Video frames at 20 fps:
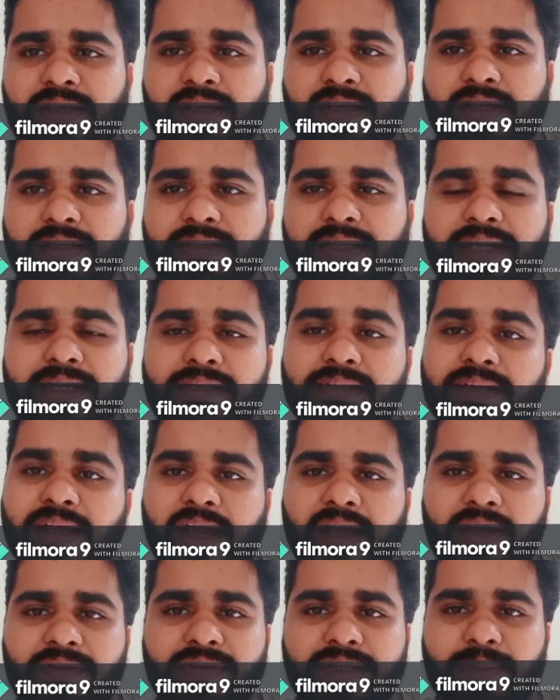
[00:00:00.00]
they didn't
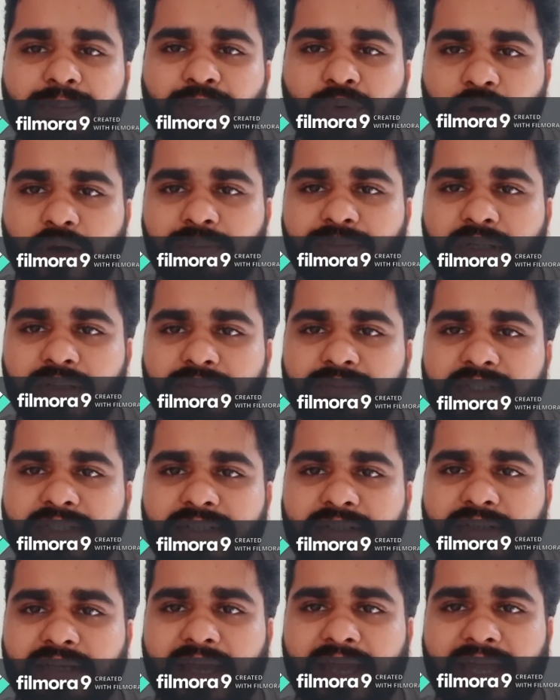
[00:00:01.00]
have any problem
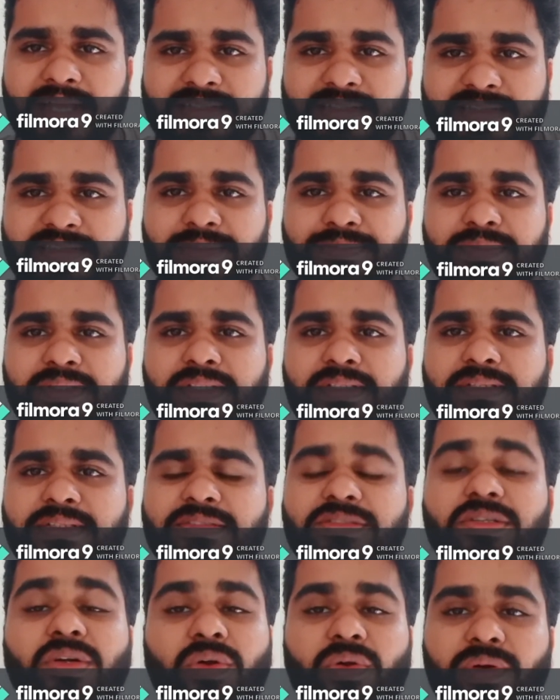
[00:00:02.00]
in accepting
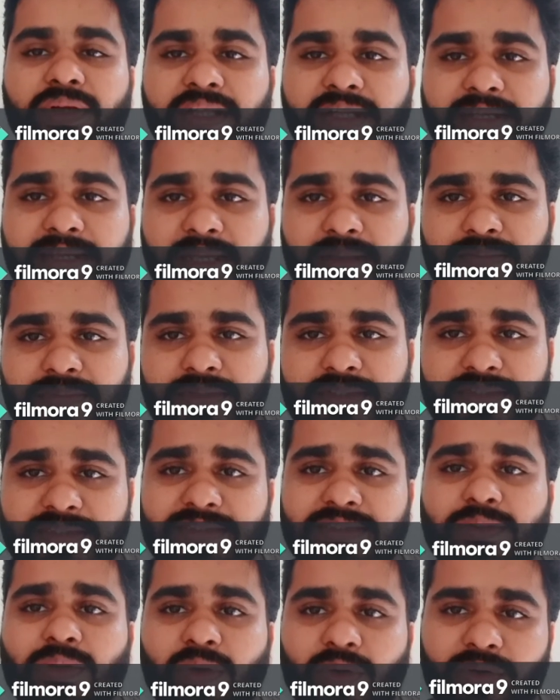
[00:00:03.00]
this colonial game. This
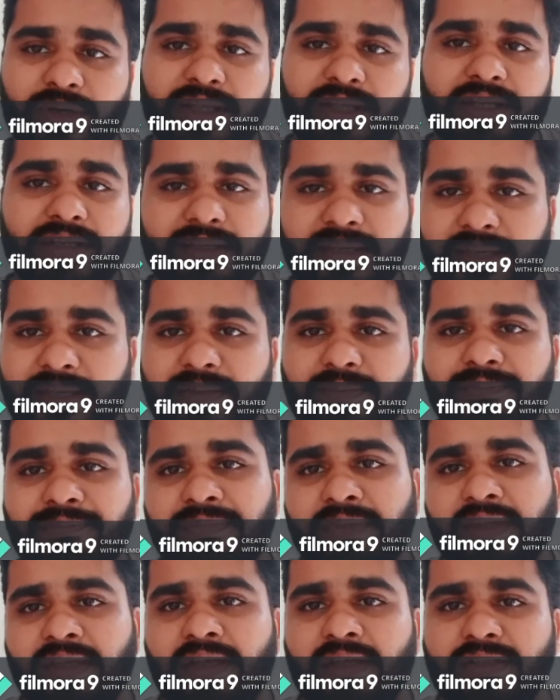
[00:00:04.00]
is a colonial game,
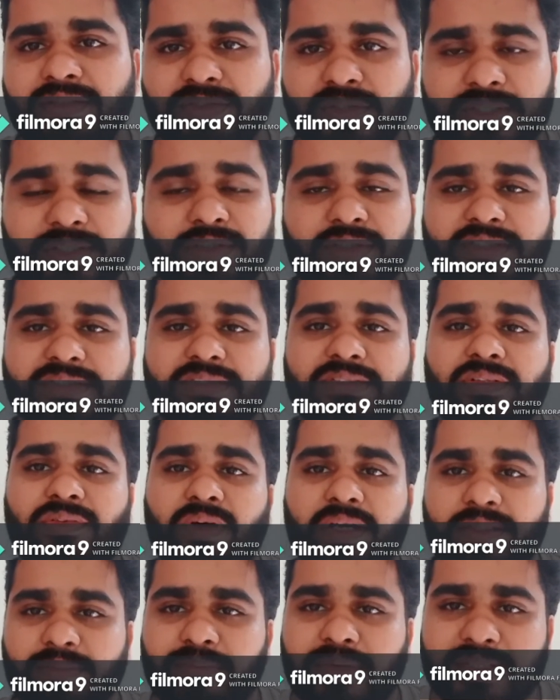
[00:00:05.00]
so it was the
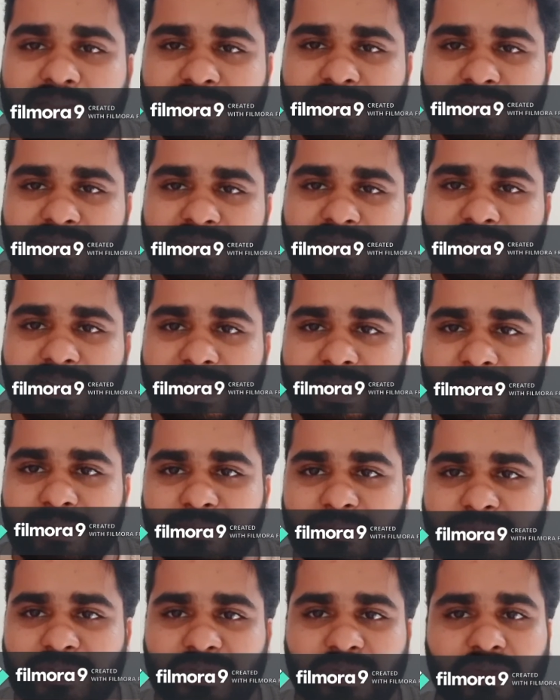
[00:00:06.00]
white man's
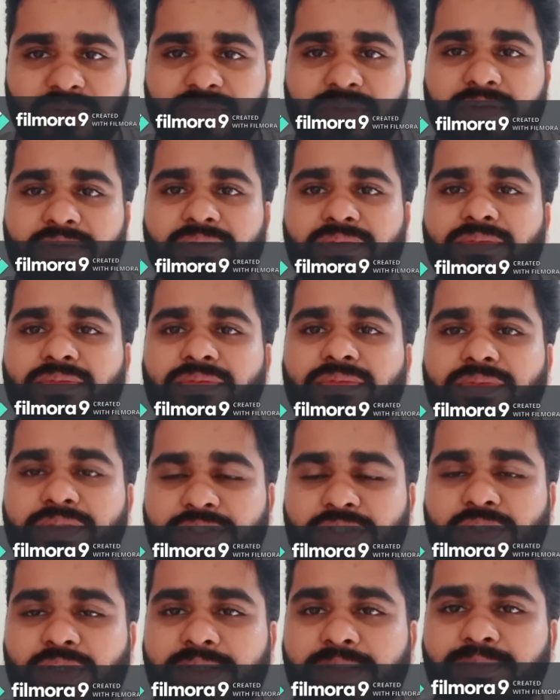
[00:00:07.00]
game, so we
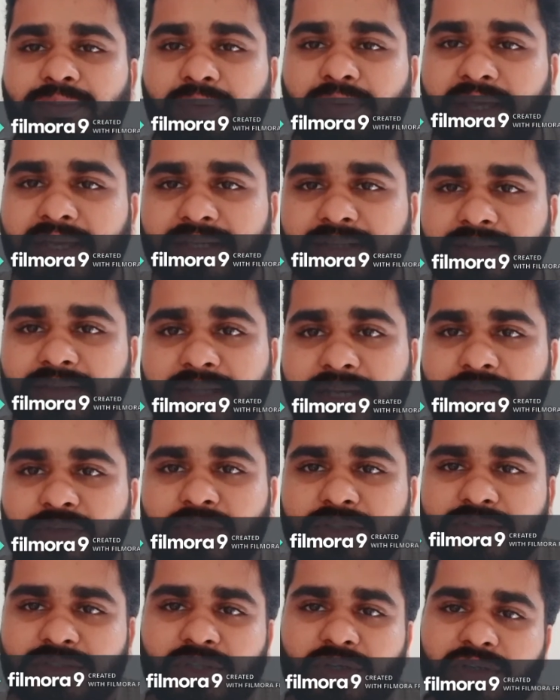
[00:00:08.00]
shouldn't play it. That
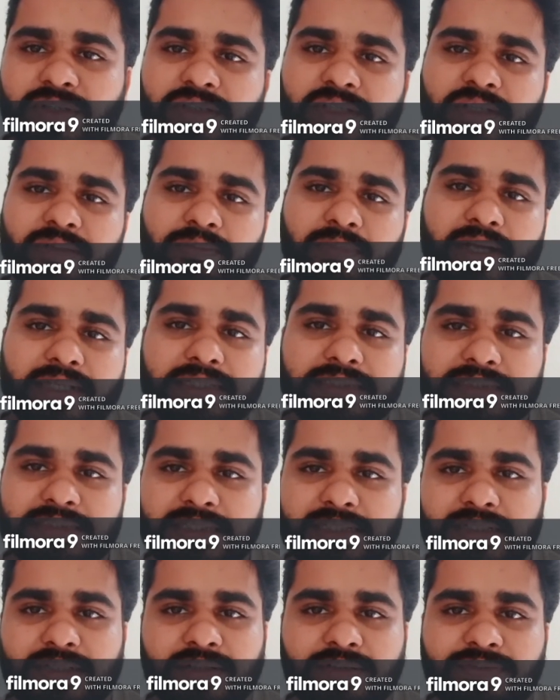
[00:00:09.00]
was not the
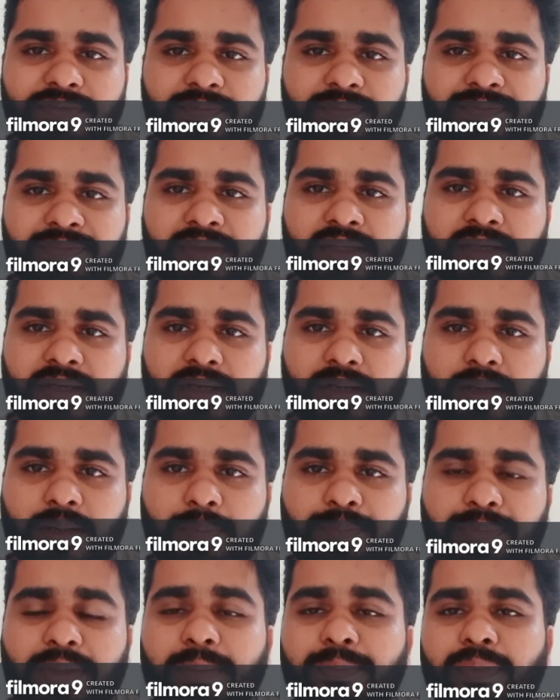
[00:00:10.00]
mindset of
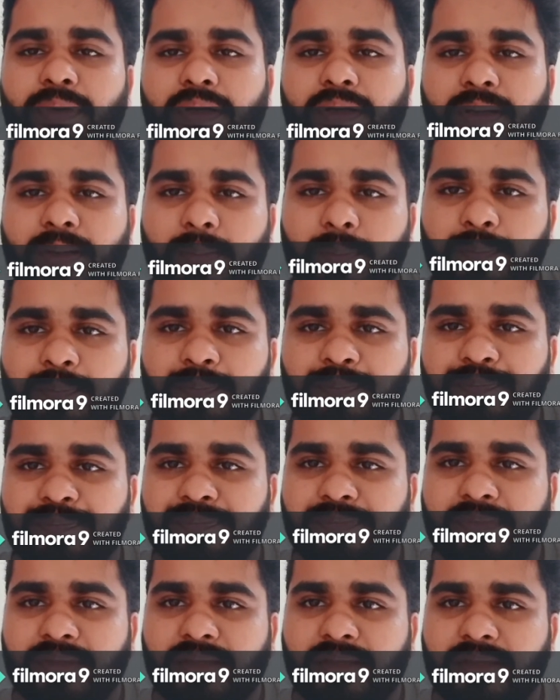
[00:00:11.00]
people
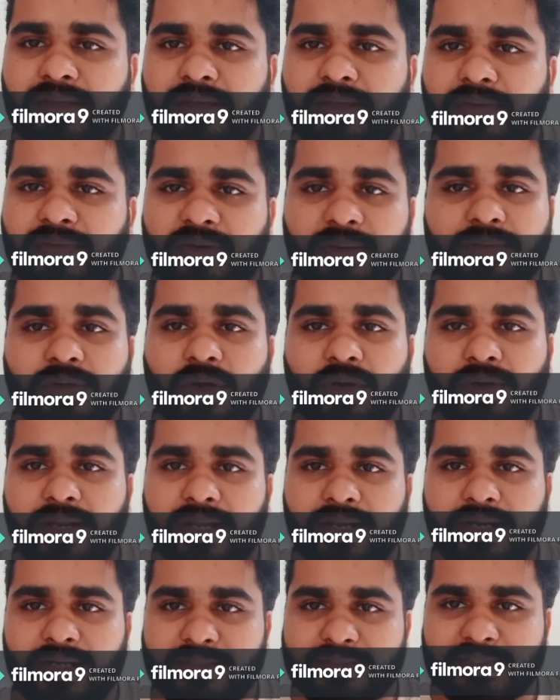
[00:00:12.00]
from
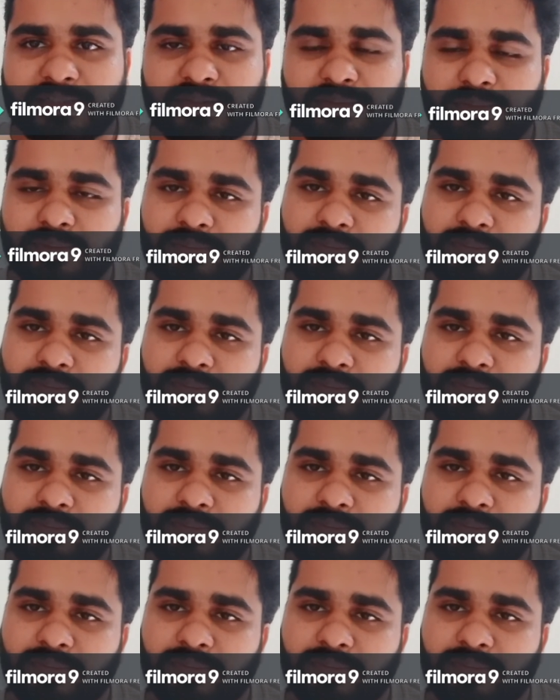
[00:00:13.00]
colonial countries.